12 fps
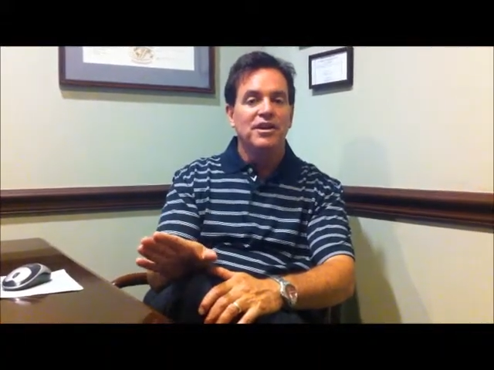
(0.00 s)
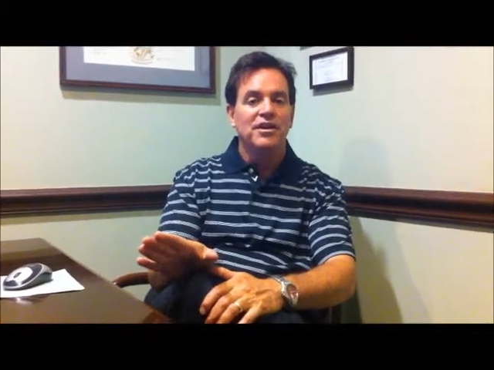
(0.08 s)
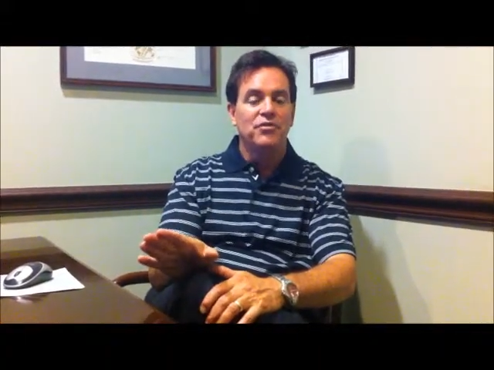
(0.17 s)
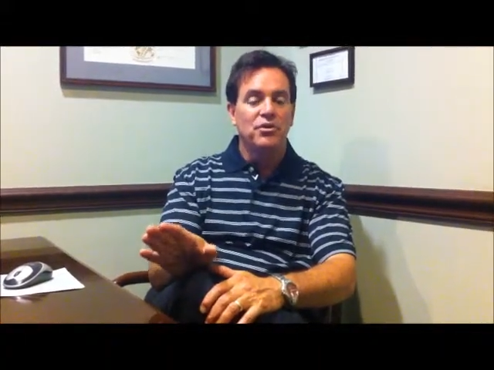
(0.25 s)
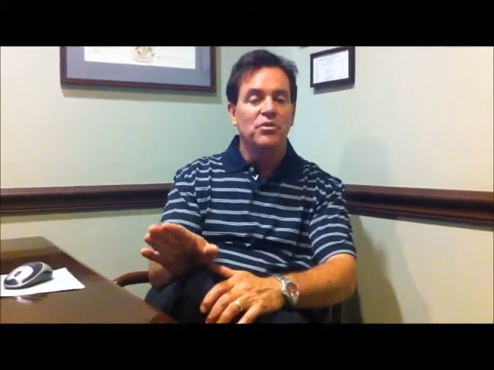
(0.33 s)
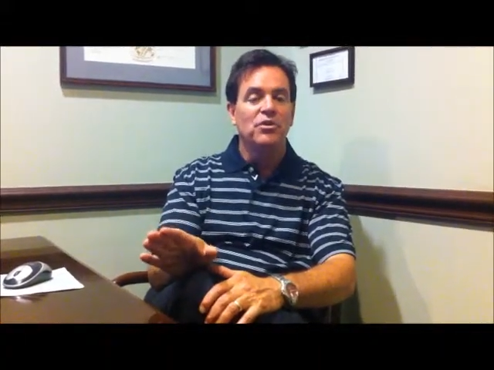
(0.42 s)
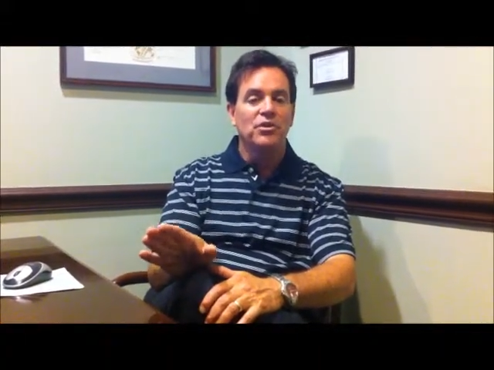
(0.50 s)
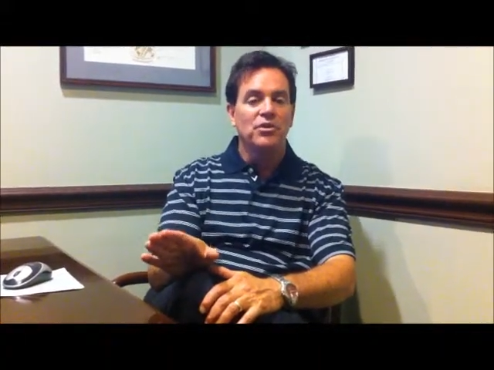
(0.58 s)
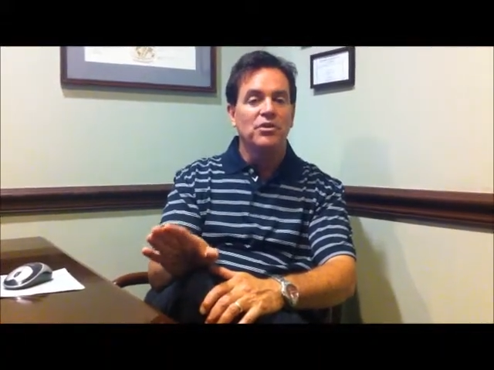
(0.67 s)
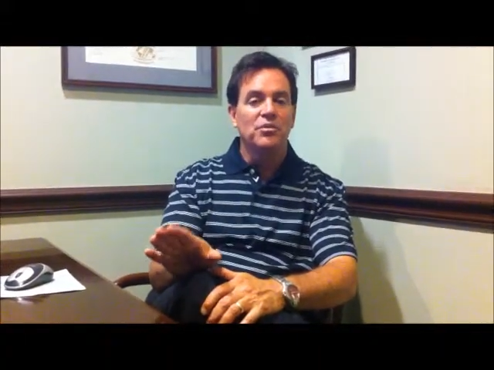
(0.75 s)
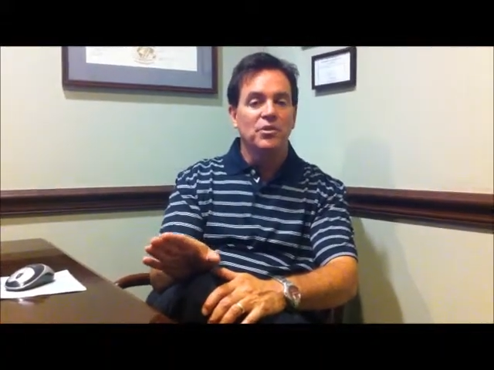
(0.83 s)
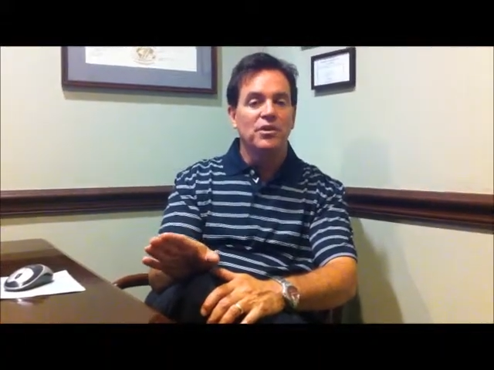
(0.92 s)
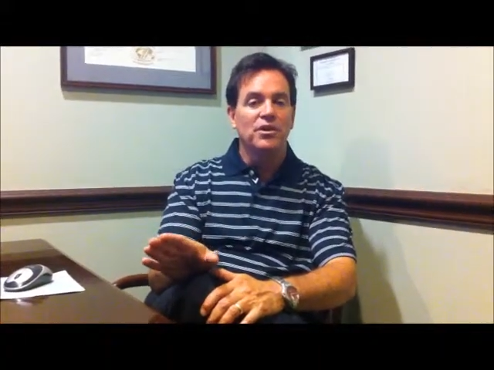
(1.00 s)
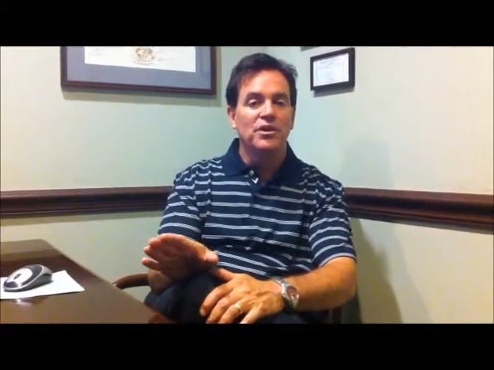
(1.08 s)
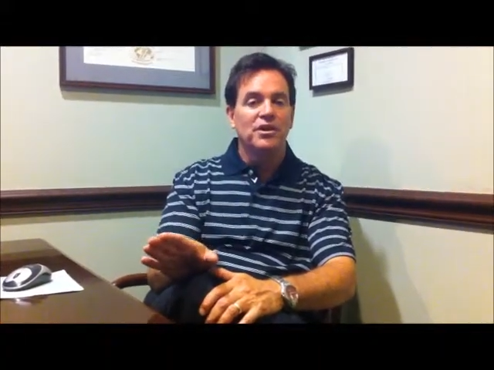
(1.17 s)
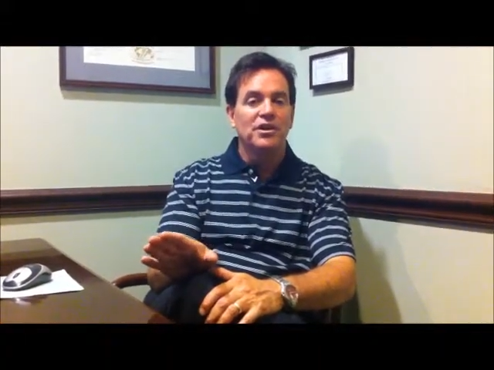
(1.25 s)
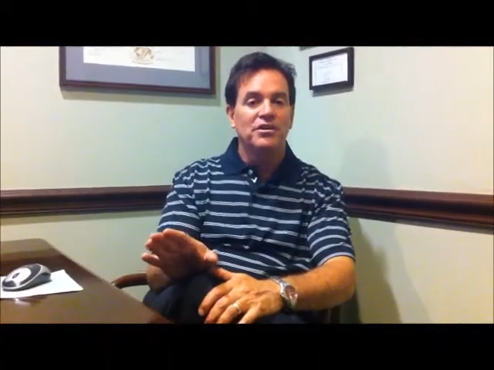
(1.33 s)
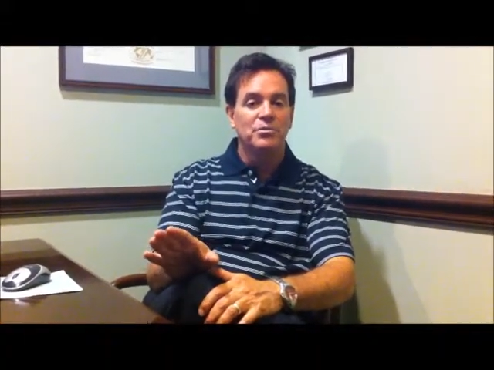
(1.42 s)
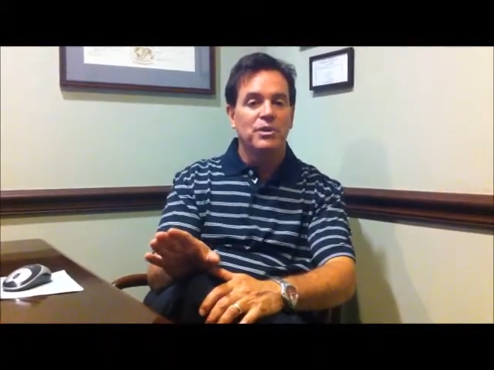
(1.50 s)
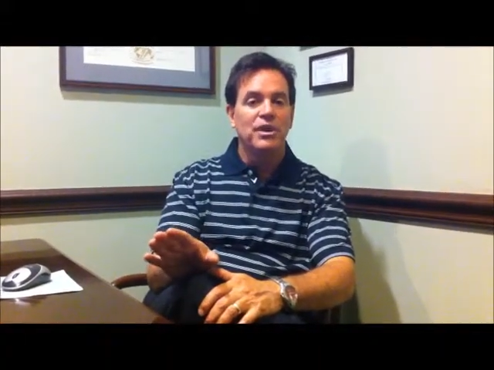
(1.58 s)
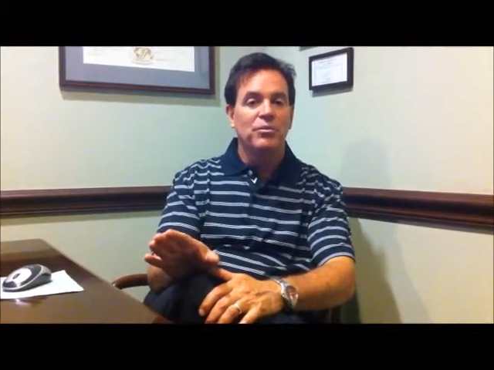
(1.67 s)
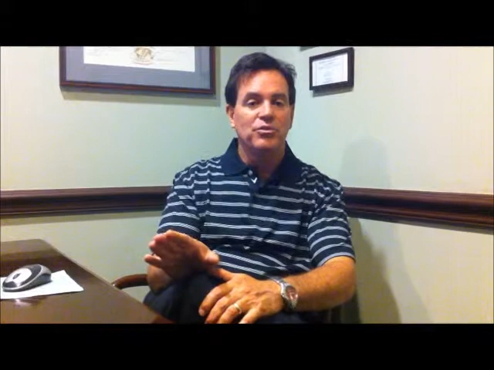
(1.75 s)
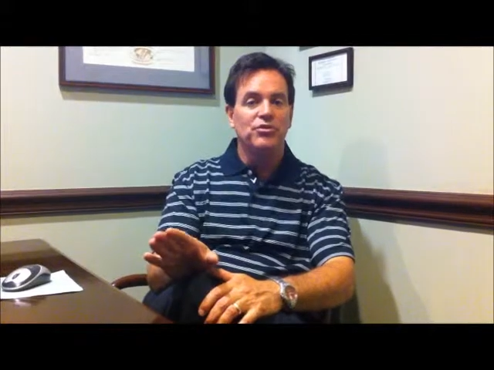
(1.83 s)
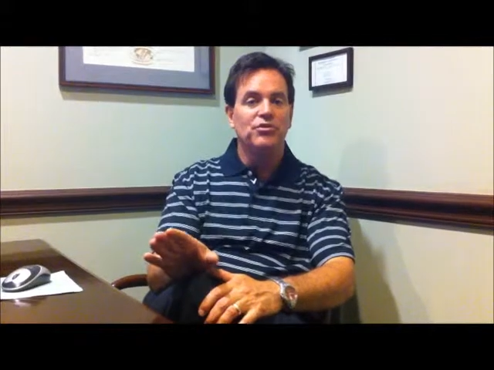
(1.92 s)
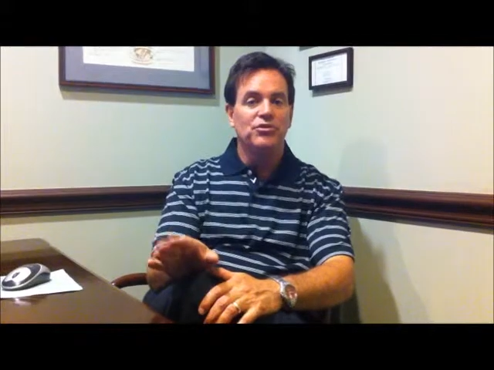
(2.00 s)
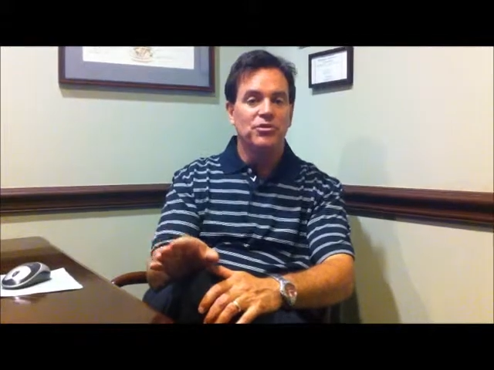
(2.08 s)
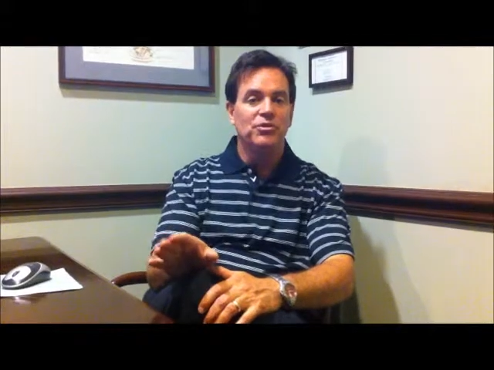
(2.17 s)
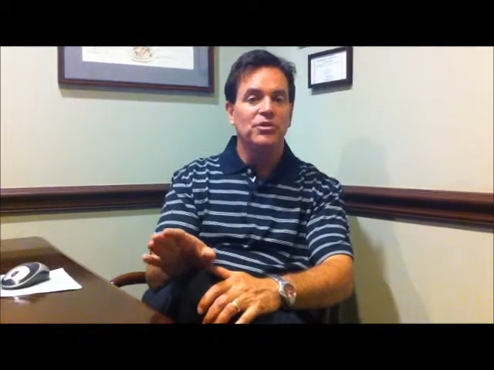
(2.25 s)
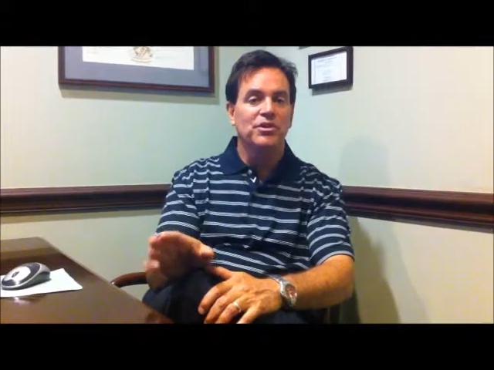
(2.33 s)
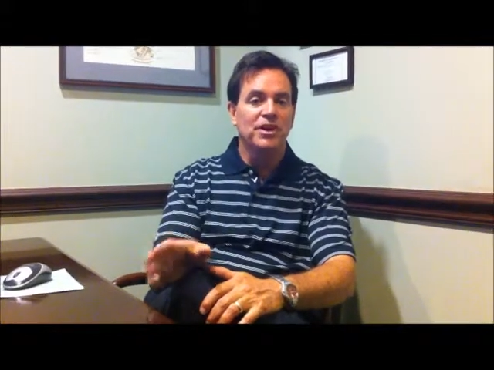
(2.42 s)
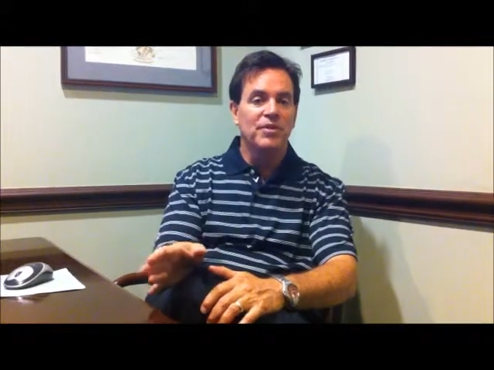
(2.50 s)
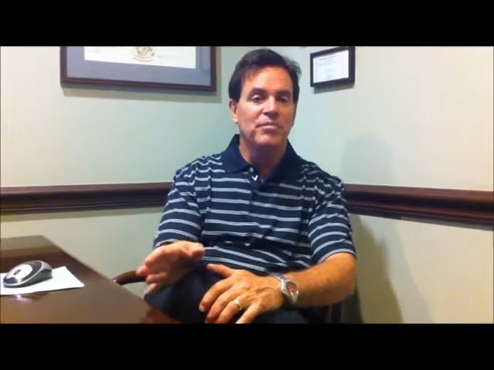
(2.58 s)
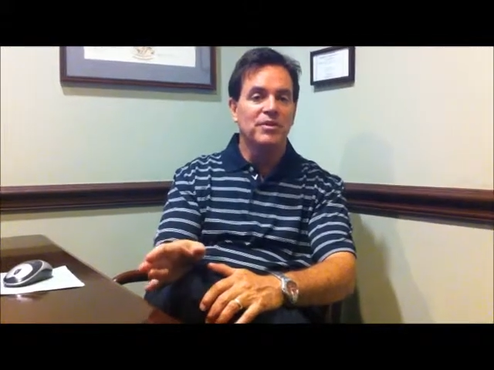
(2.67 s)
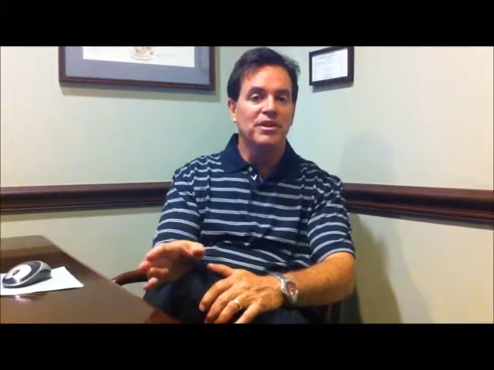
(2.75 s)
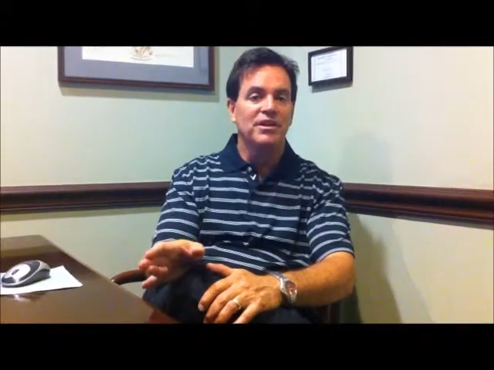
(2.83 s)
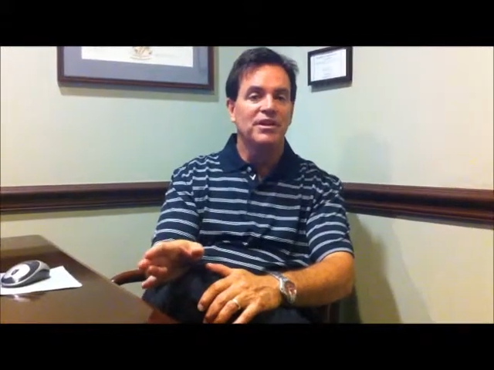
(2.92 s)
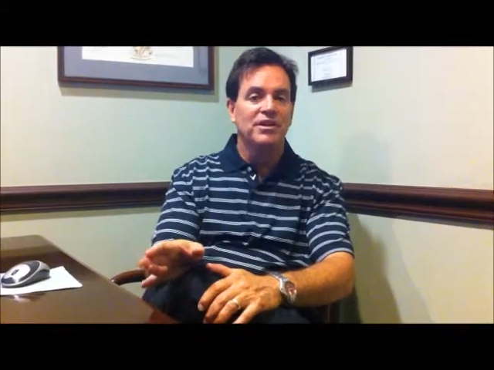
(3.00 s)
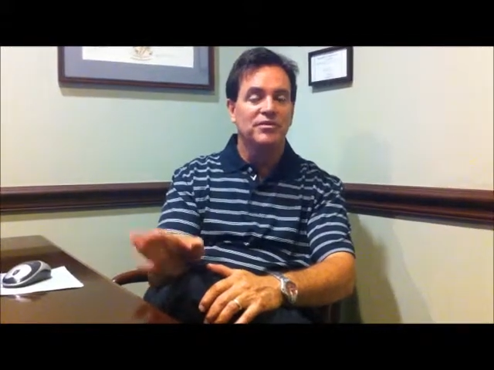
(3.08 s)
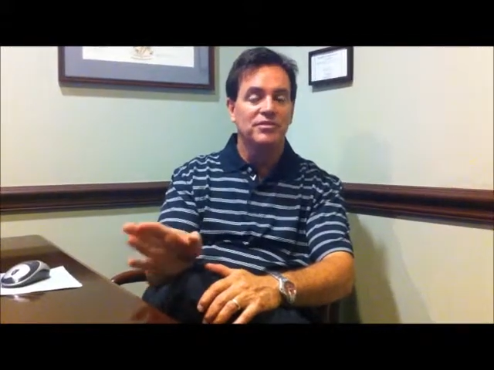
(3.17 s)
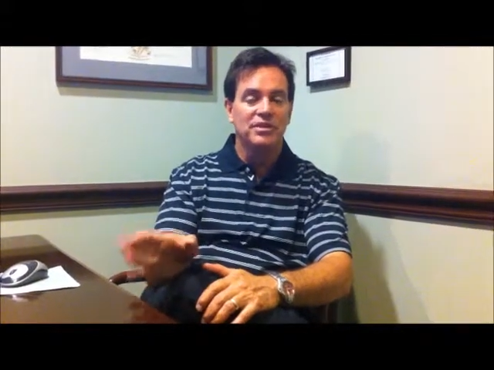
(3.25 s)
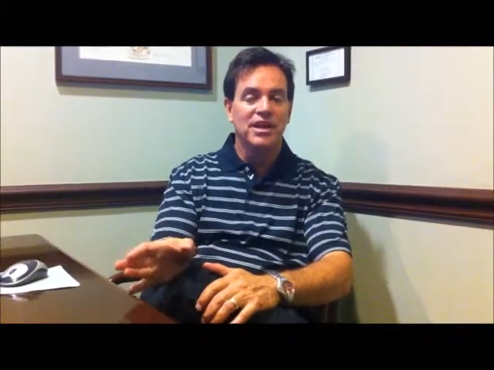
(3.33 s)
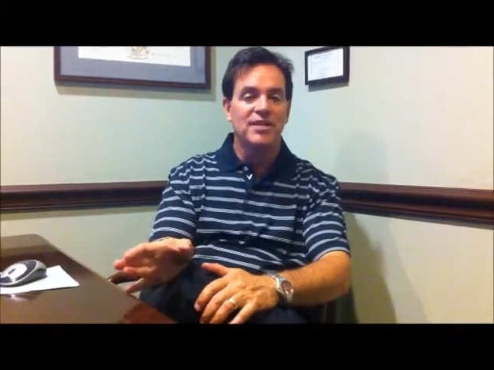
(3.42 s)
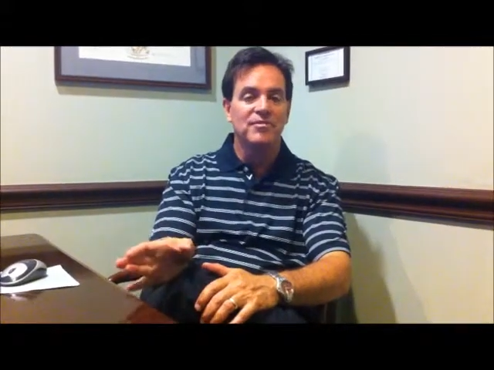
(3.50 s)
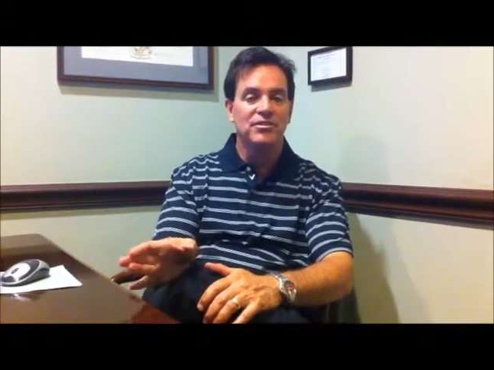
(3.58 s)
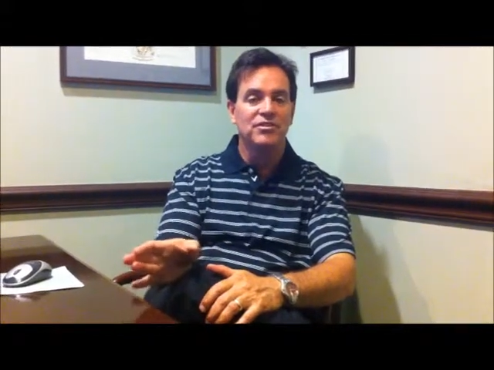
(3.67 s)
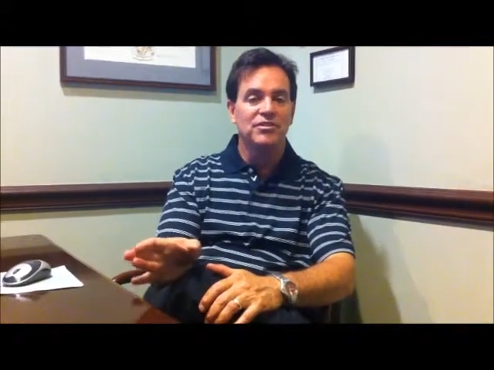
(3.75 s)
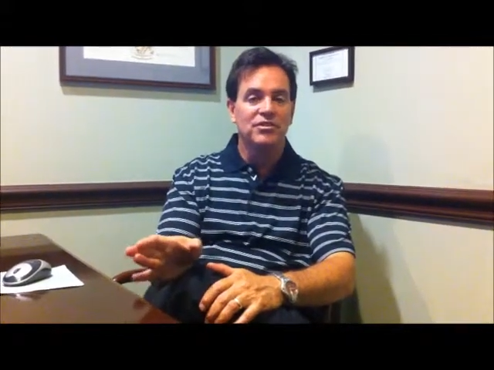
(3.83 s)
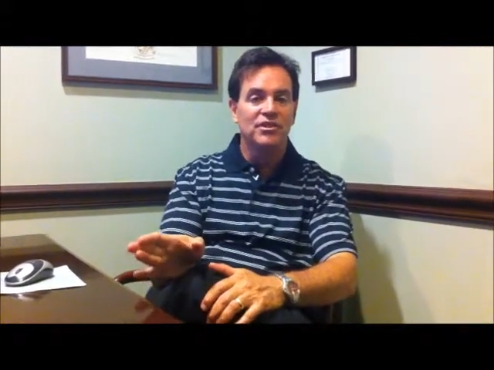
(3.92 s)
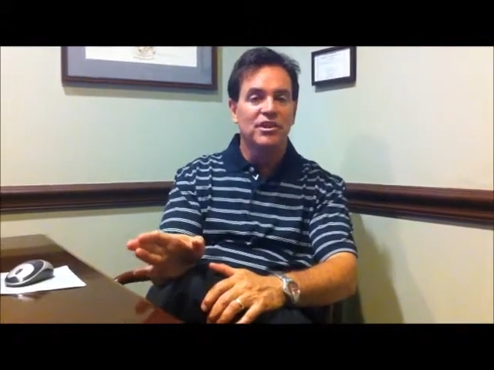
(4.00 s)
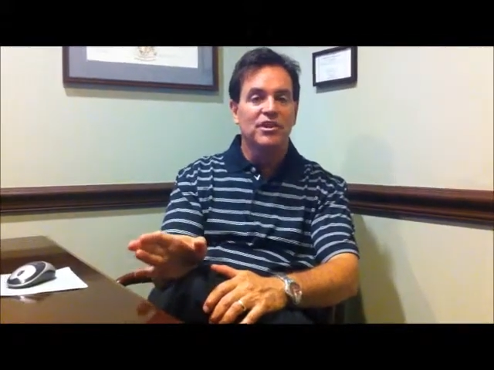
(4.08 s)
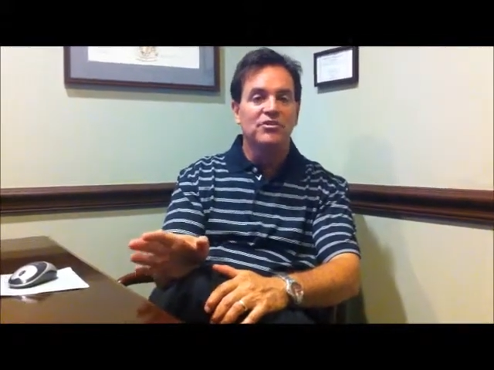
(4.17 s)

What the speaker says: if you were hurt at work, to be able to sue your company for damages.